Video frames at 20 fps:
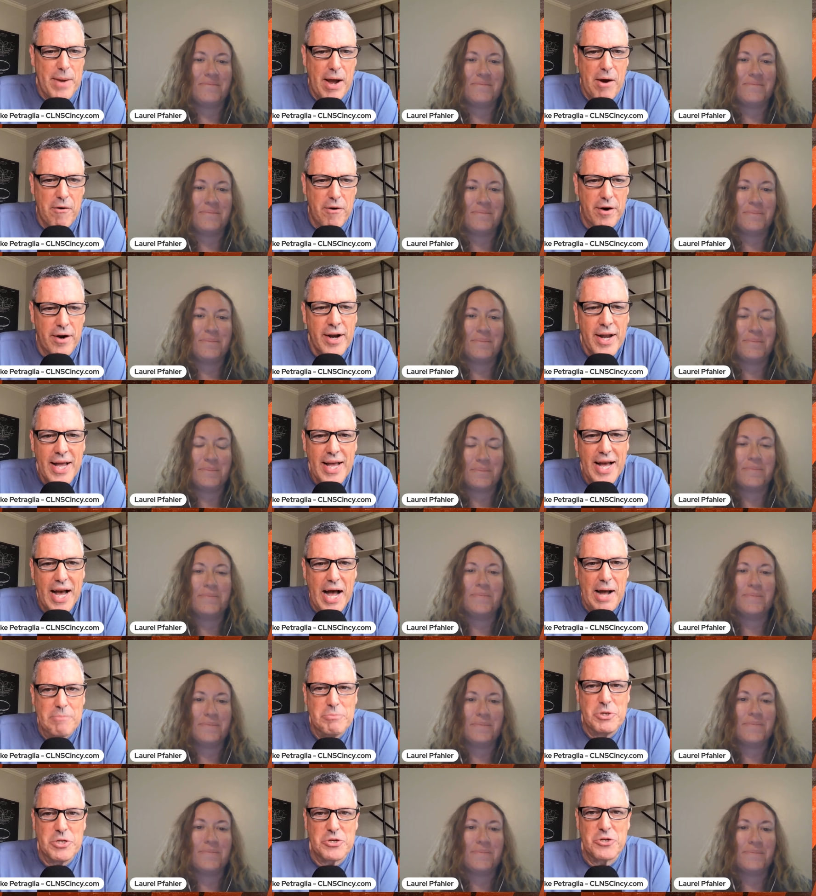Speaker 1: power.
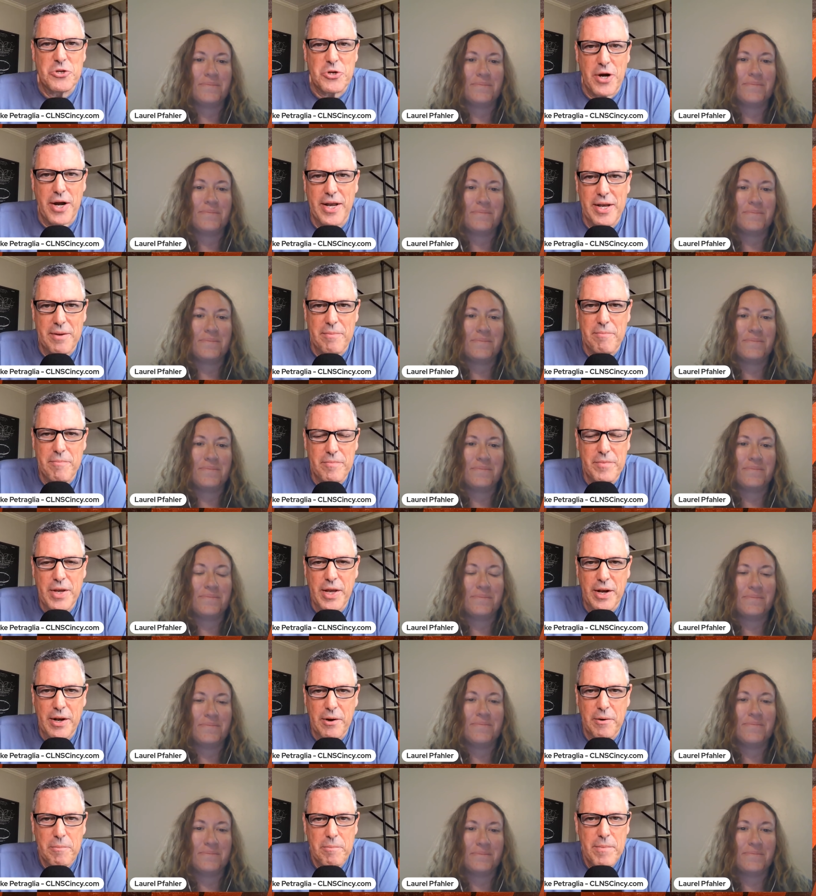I'm just trying to,
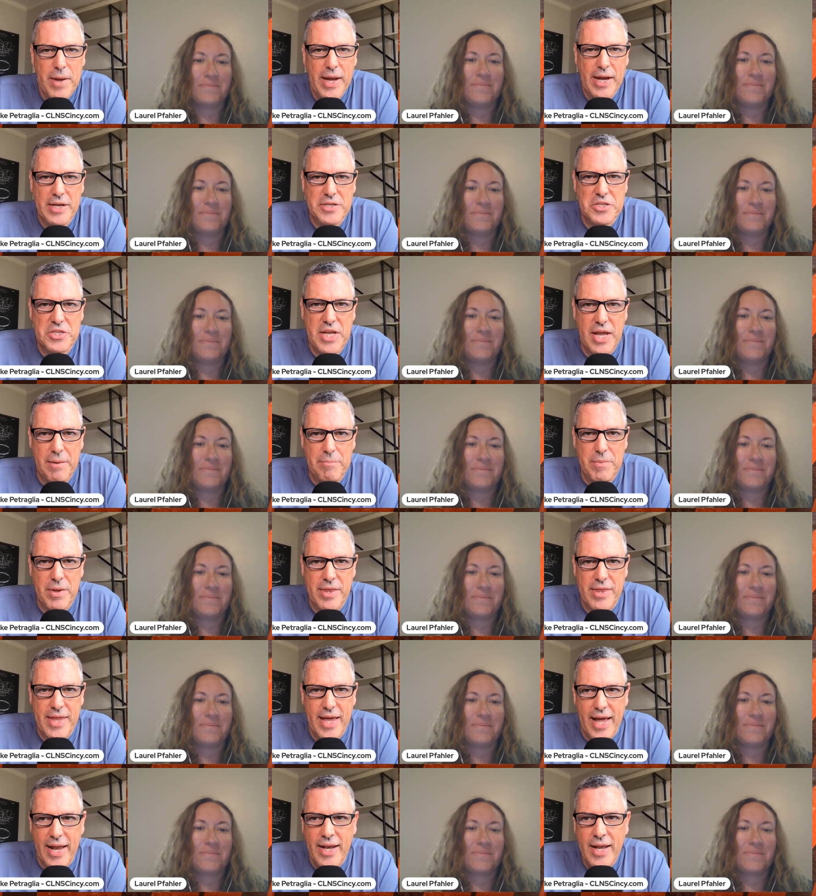you know, make a
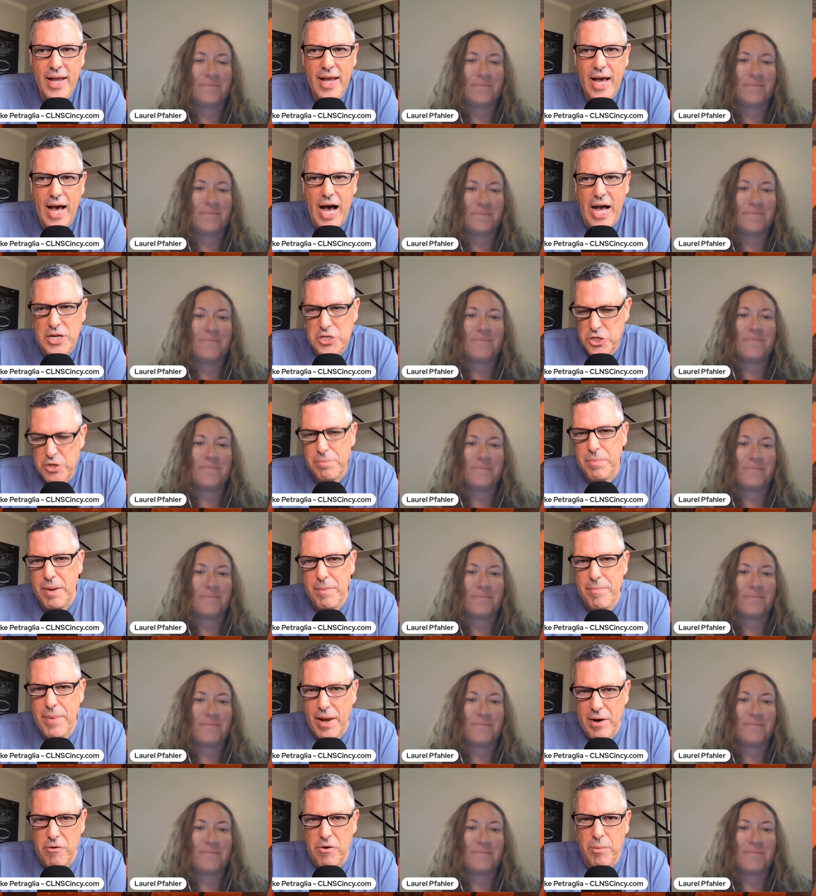statement that I should
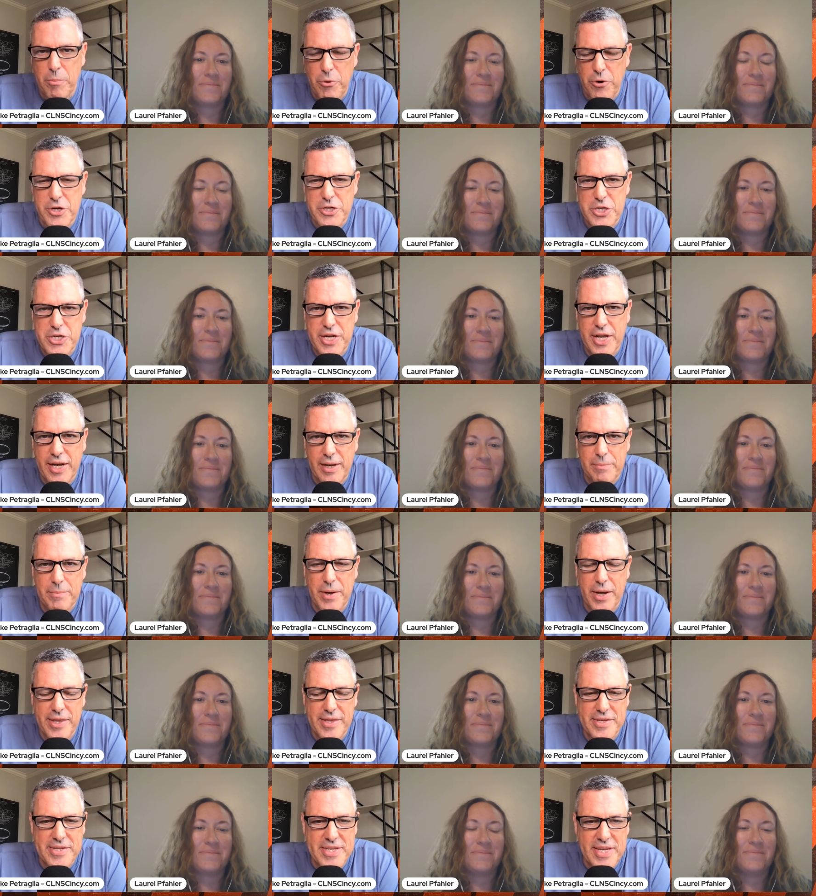be better appreciated
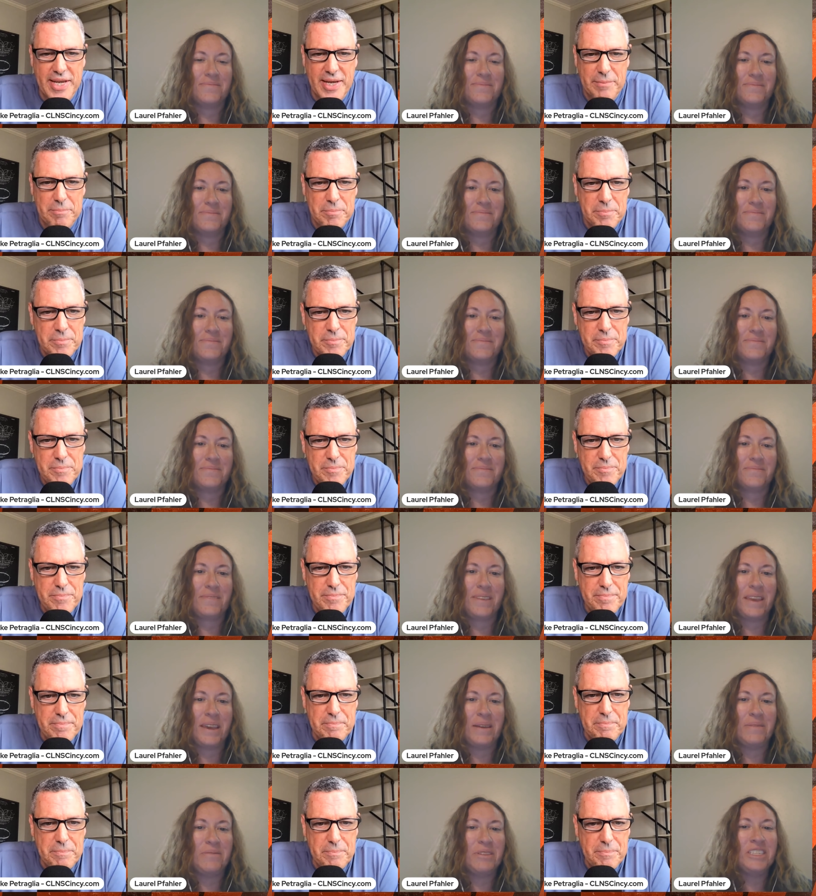by the team.
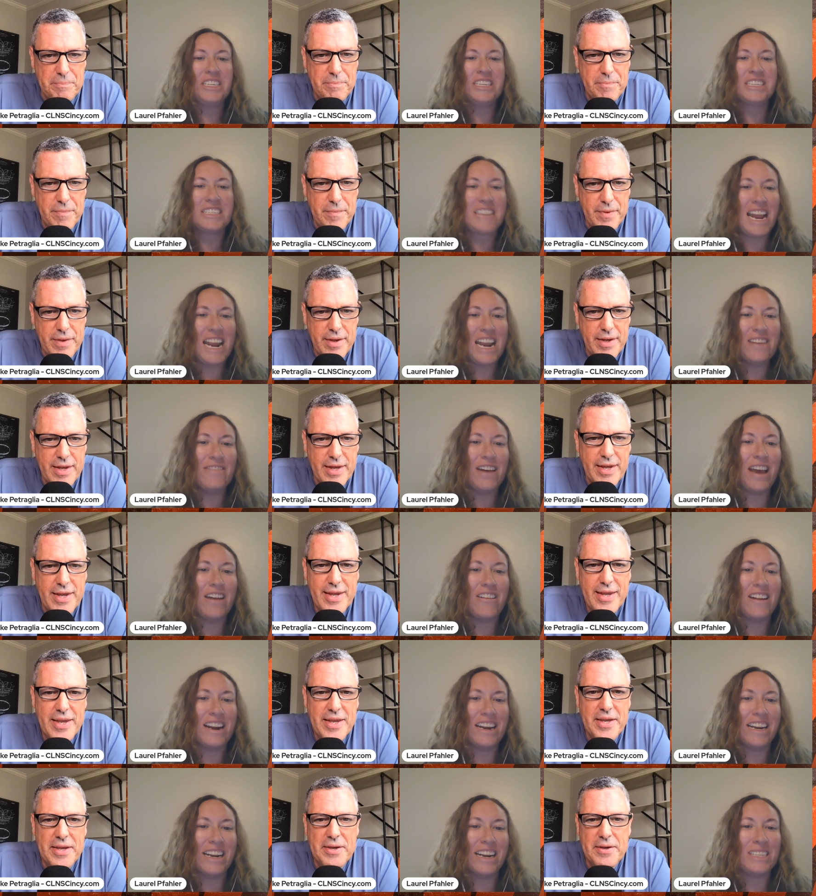
Speaker 2: Yeah, which is kind of
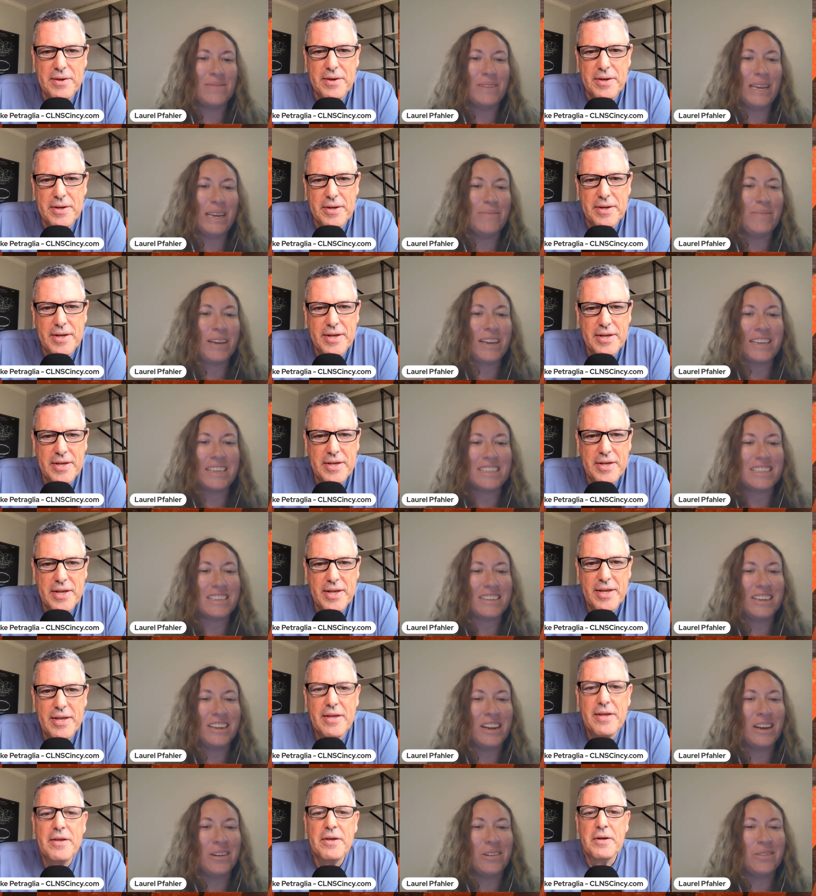ironic to me because,
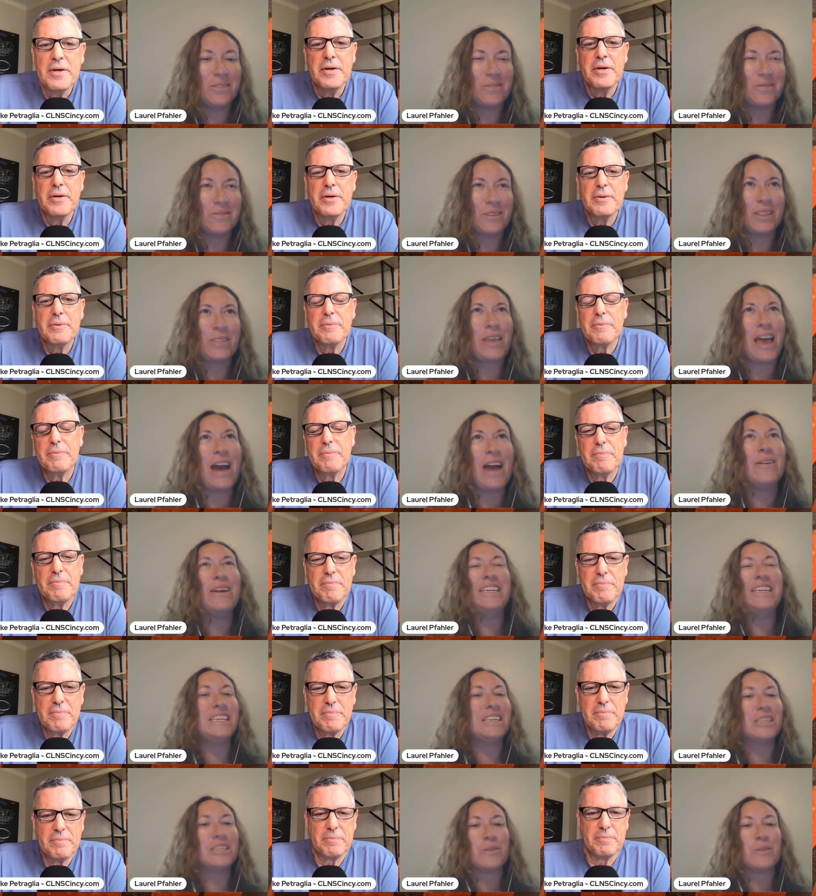you know, with how he
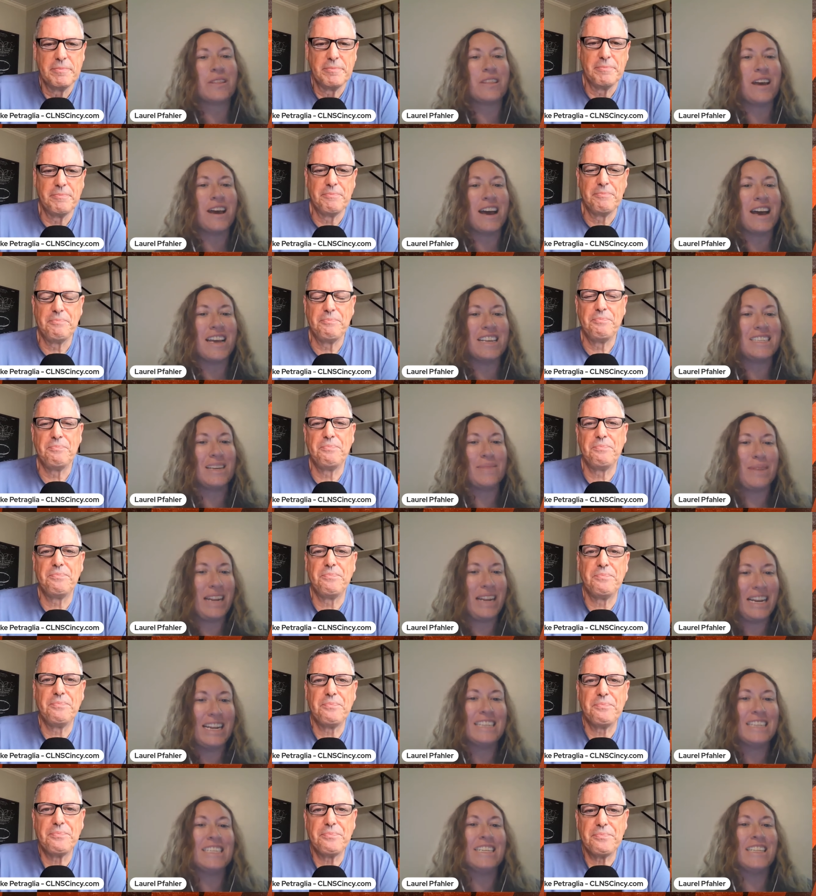deals with us, I mean,
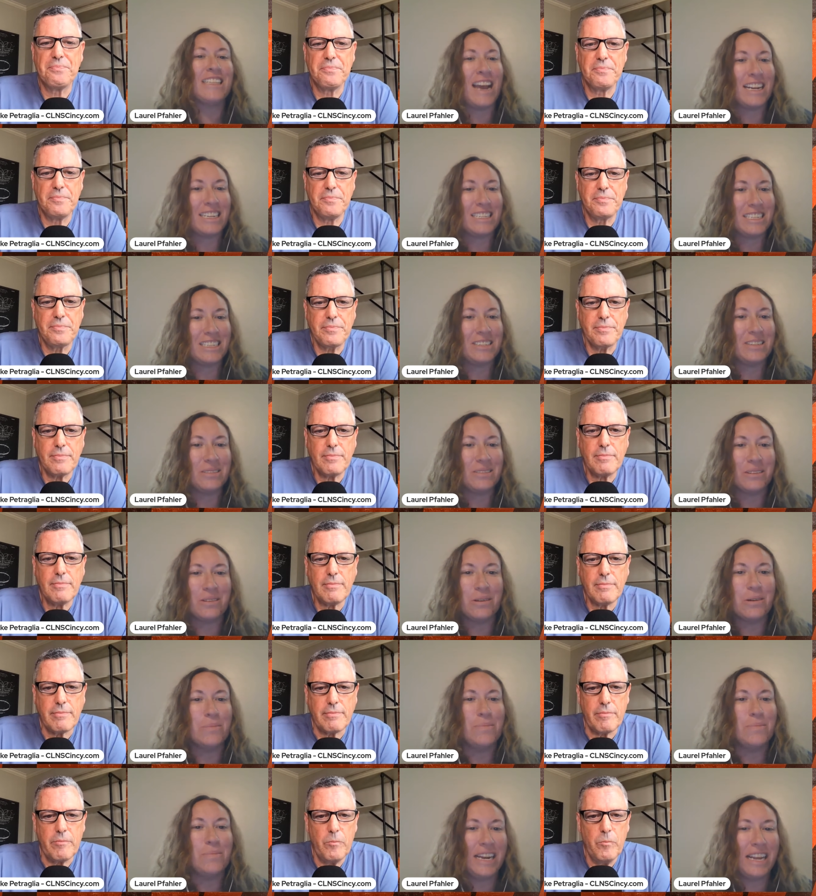he doesn't like to do the
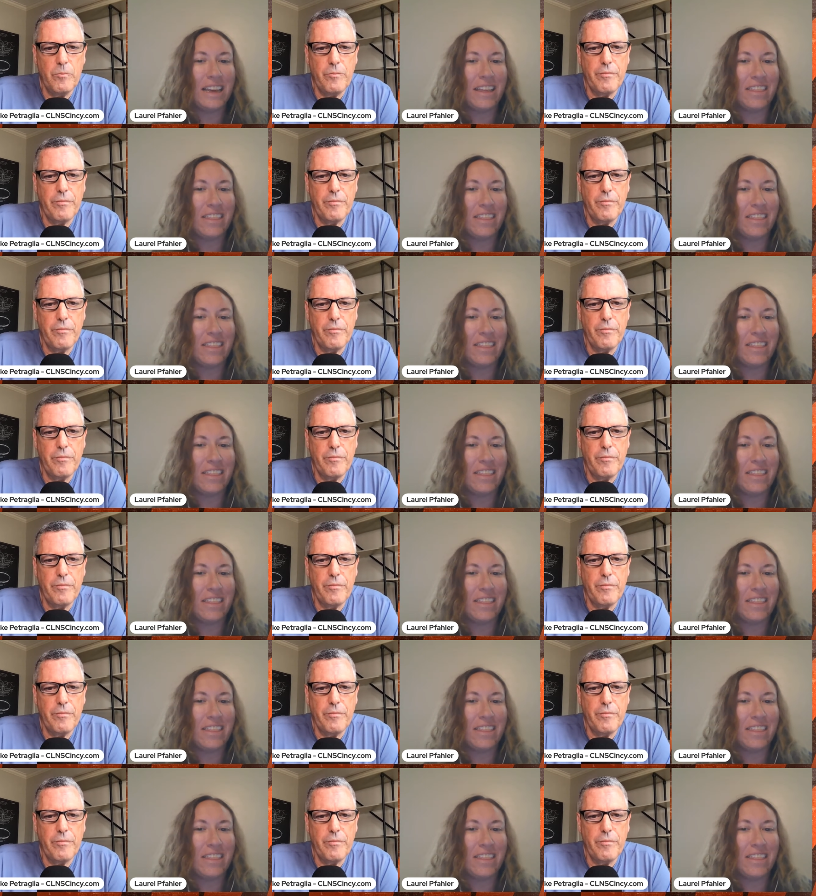whole media